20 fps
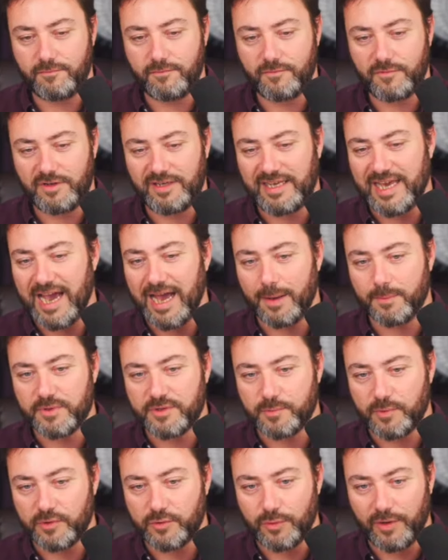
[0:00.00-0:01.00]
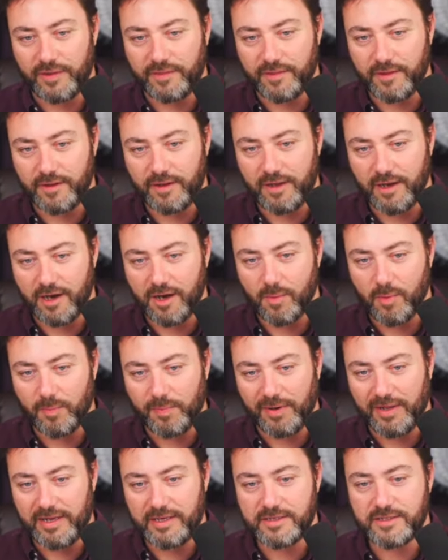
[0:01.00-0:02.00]
gaps between the armor
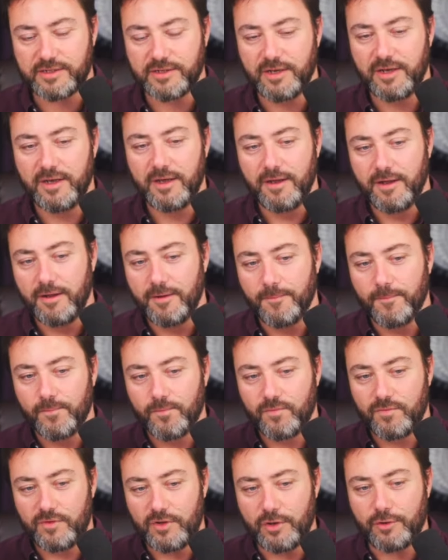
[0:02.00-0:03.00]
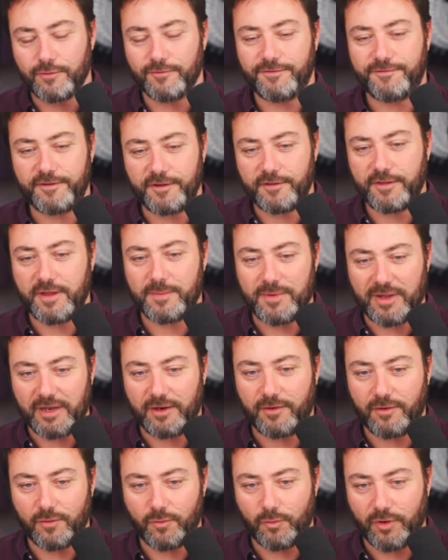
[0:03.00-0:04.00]
plates. You can fill them
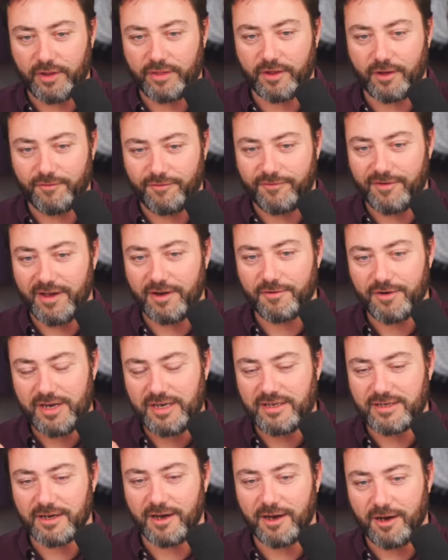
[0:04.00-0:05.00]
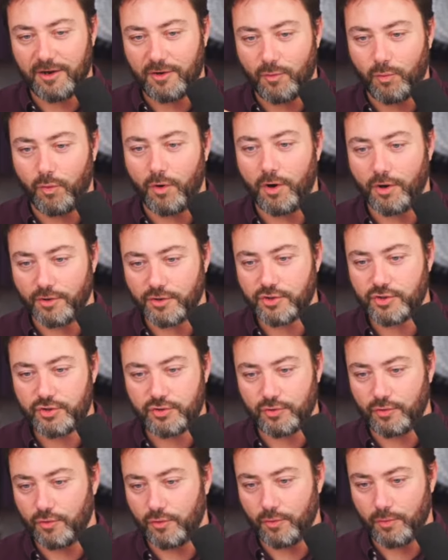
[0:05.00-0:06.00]
in with a very dark wash
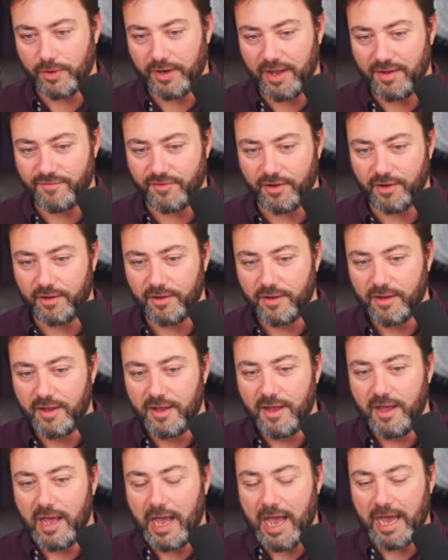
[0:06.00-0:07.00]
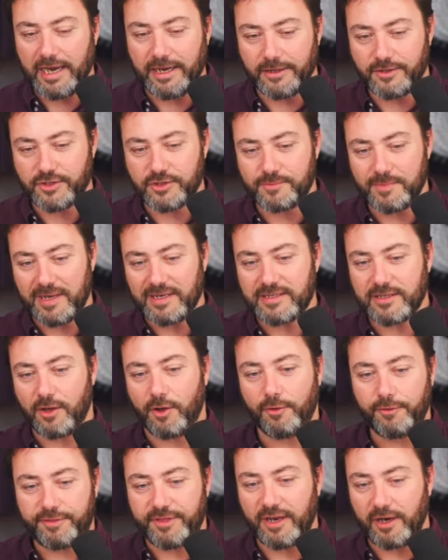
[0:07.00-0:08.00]
or whatever, and it just makes the
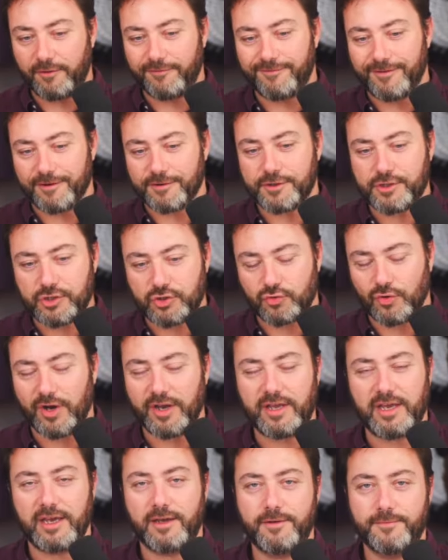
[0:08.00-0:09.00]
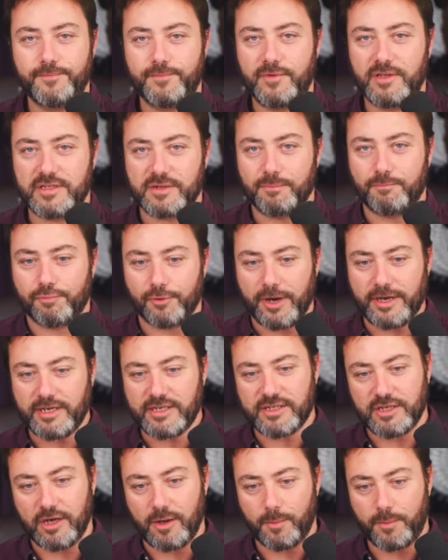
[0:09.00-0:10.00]
whole thing look very striking because it
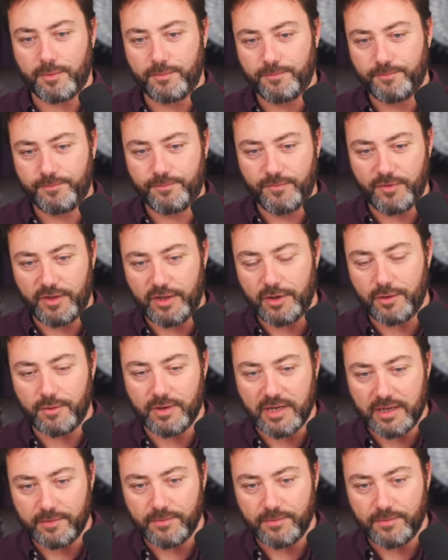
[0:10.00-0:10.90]
breaks up the unit